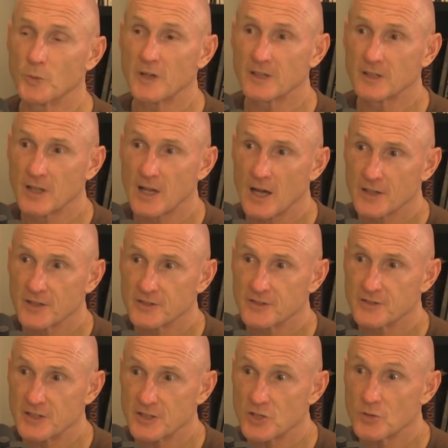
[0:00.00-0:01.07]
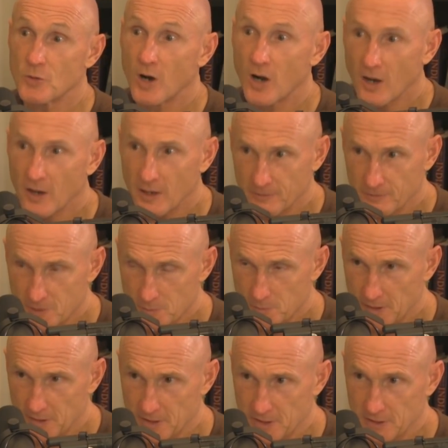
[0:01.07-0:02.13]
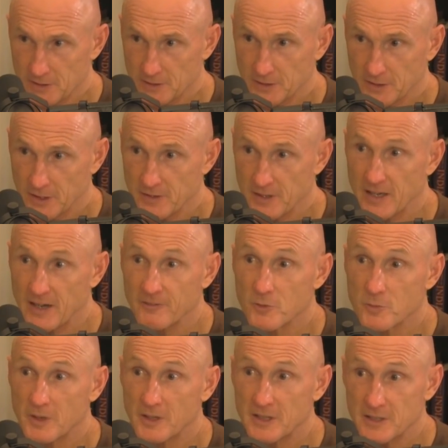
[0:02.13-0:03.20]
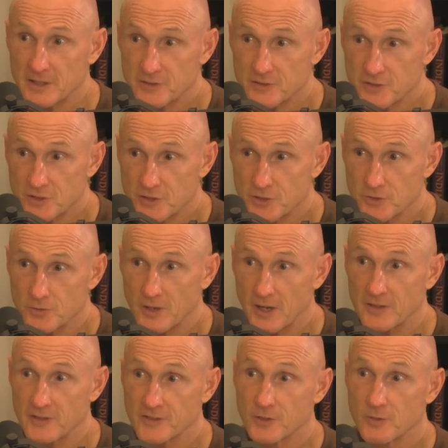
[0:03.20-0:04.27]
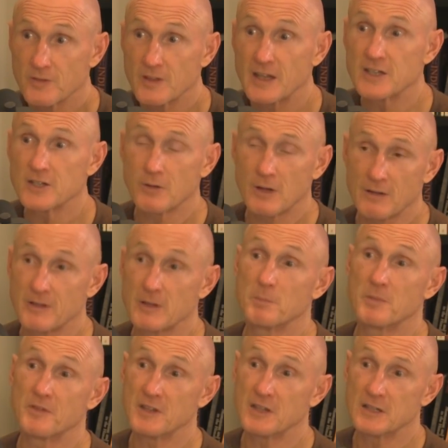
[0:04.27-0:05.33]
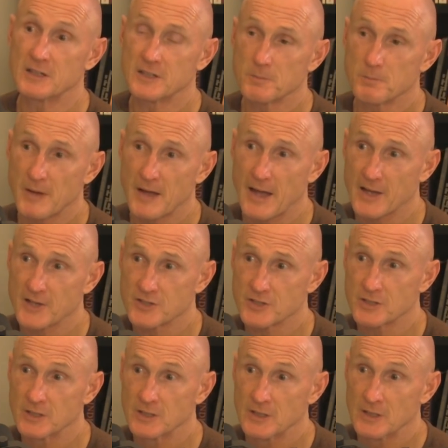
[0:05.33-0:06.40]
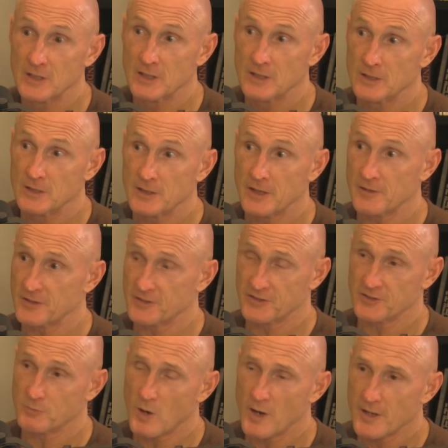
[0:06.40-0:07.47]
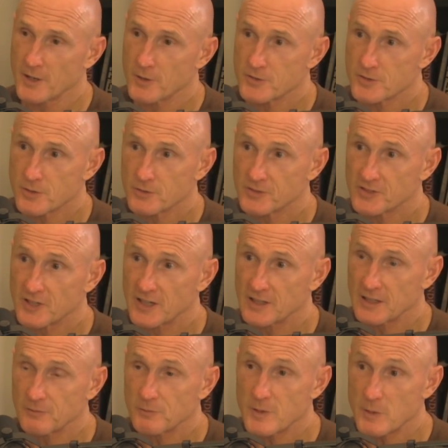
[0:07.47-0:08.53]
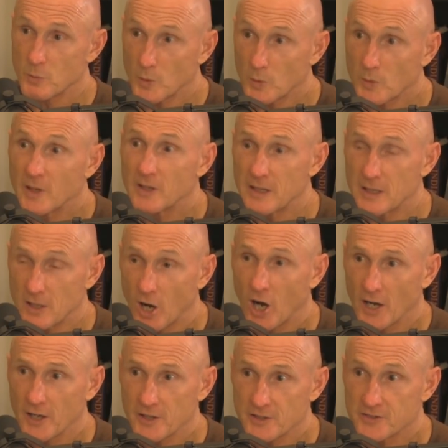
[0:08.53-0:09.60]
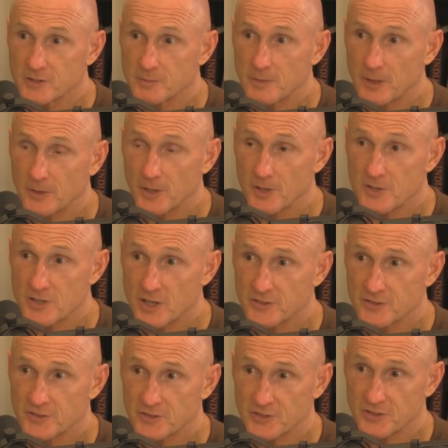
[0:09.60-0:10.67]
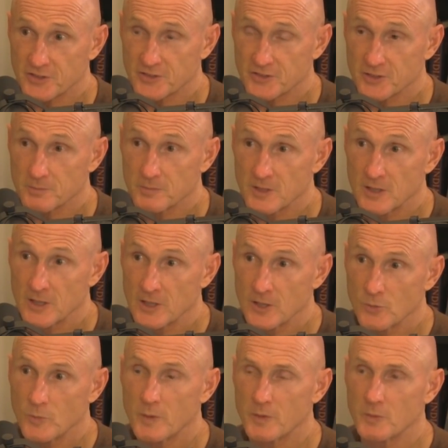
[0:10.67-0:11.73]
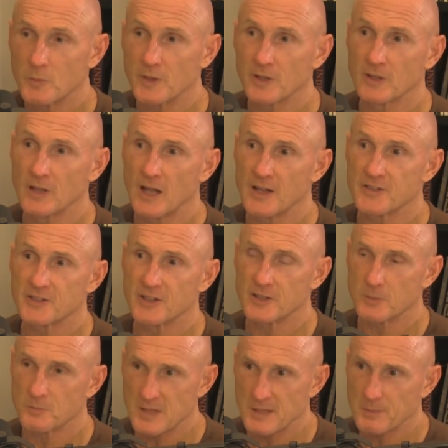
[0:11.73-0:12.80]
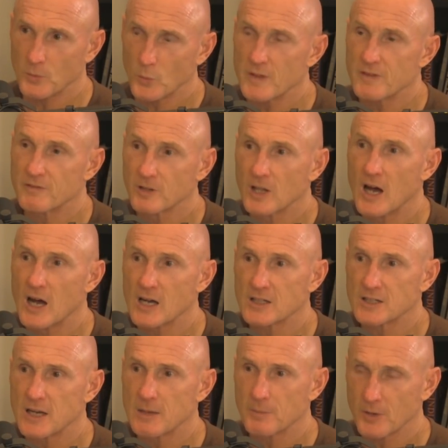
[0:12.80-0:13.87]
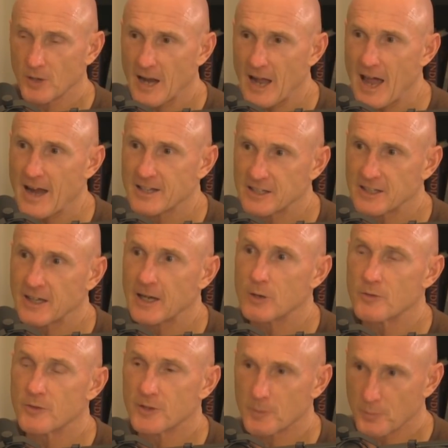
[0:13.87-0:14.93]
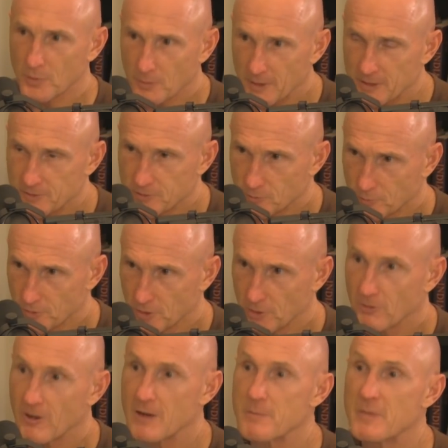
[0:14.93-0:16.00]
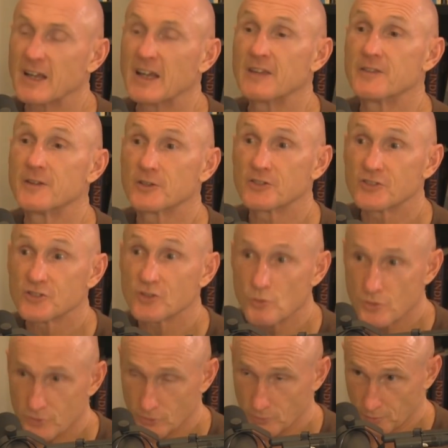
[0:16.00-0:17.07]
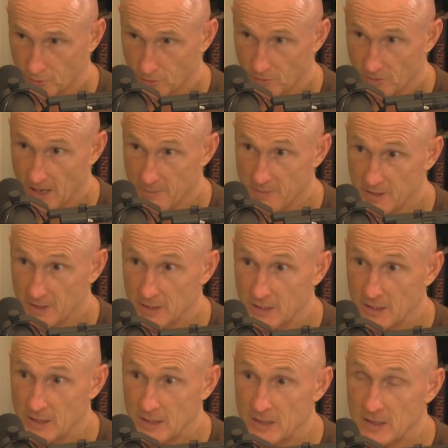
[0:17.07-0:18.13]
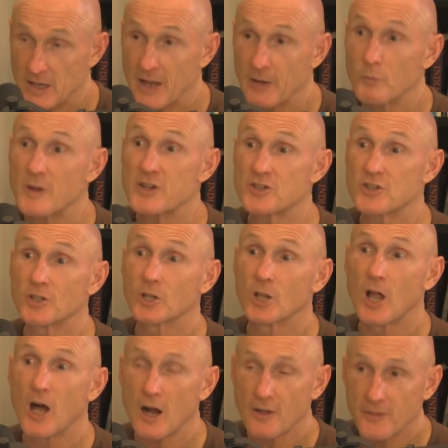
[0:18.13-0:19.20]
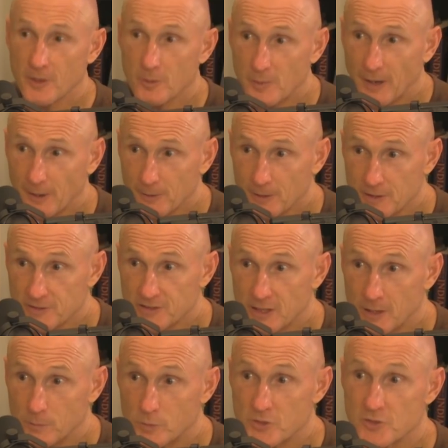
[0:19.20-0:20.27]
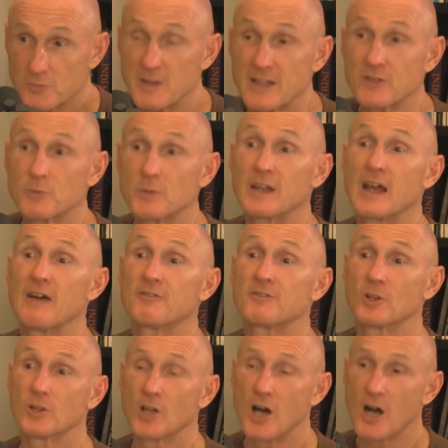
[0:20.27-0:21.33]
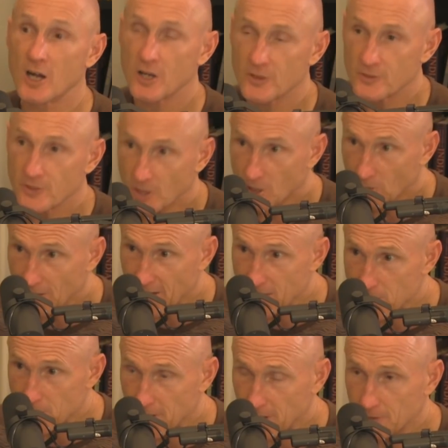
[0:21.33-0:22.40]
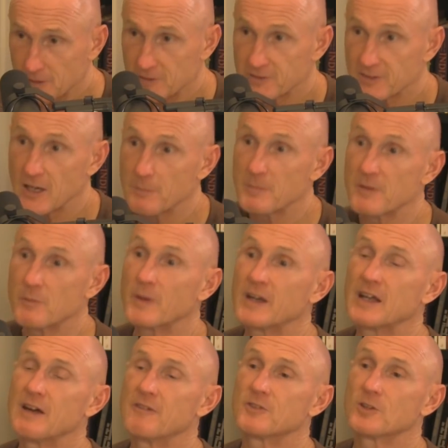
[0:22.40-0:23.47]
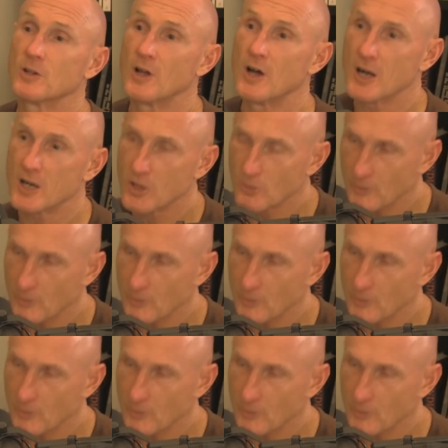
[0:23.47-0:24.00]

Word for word: realize that you are everybody and that everybody is you. And so then you have empathy and compassion. And this is why Osho said if we were really honest about our justice system, we would realize that the people we've locked up are acting out their parental programming and their social programming. And we should lock their parents up, which means we'd have to lock their grandparents up and we'd have to lock